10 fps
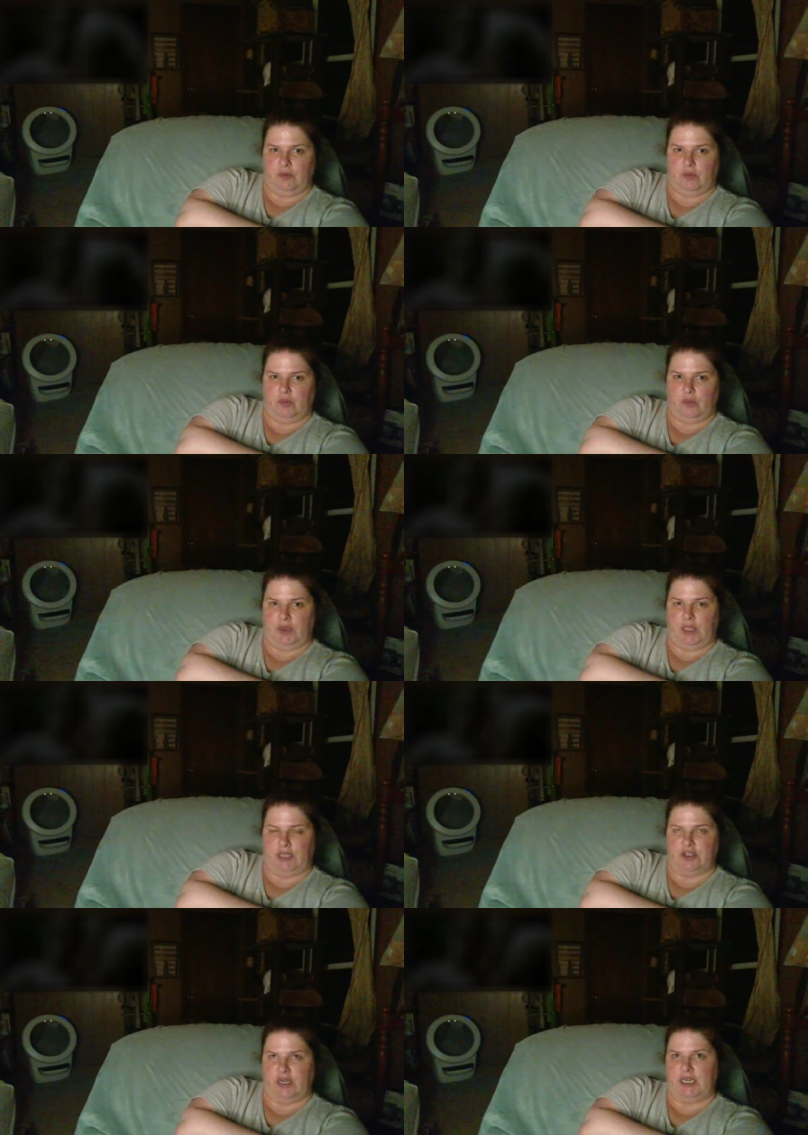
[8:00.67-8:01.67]
were they
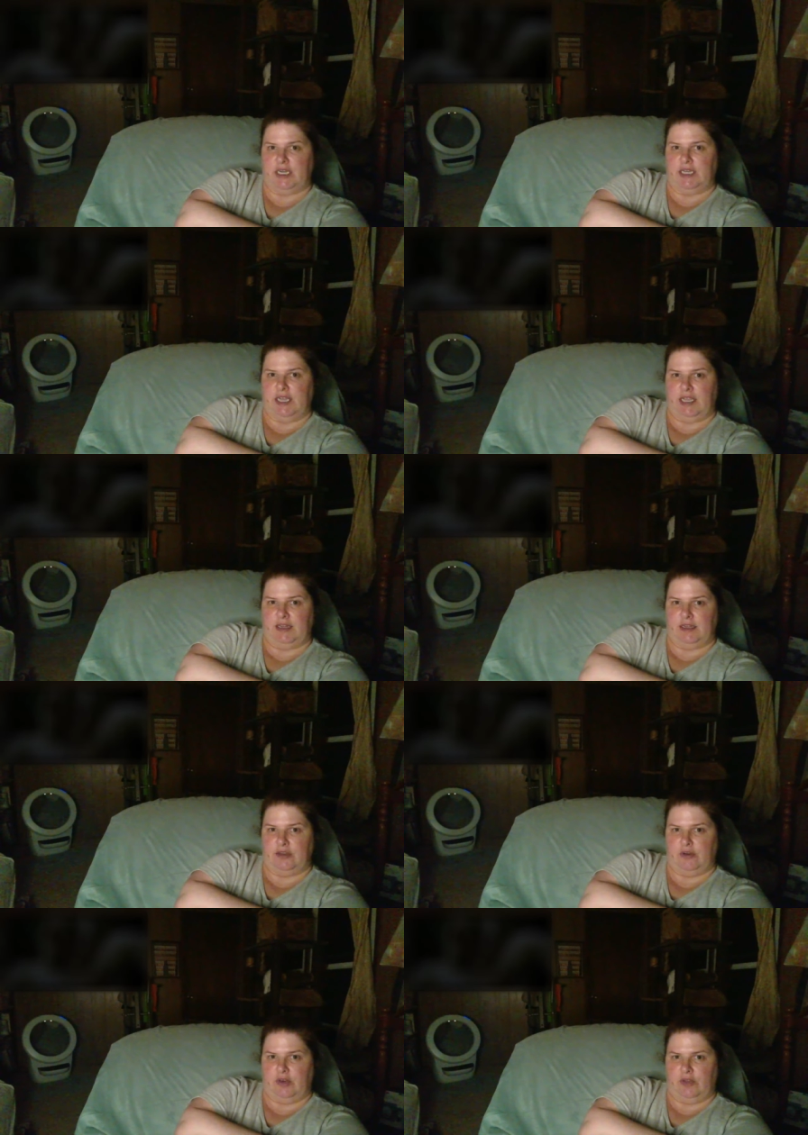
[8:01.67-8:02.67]
trying to indicate that
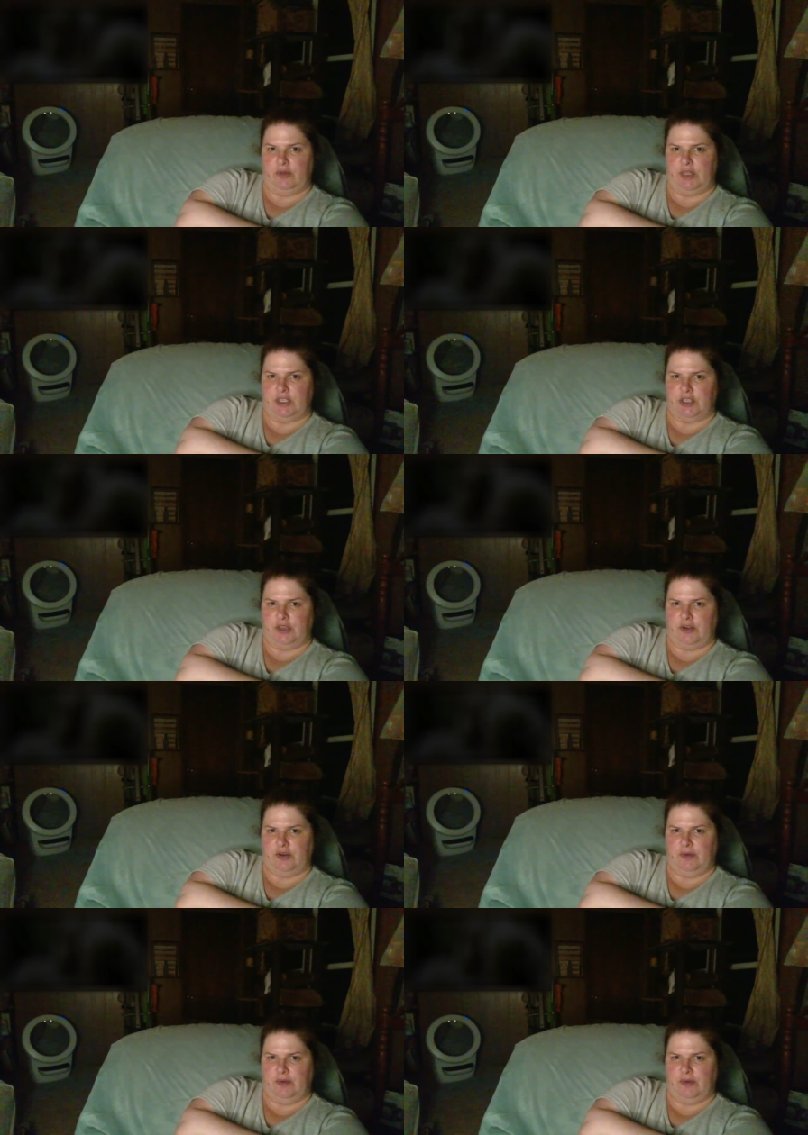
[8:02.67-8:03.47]
they're in love with each other?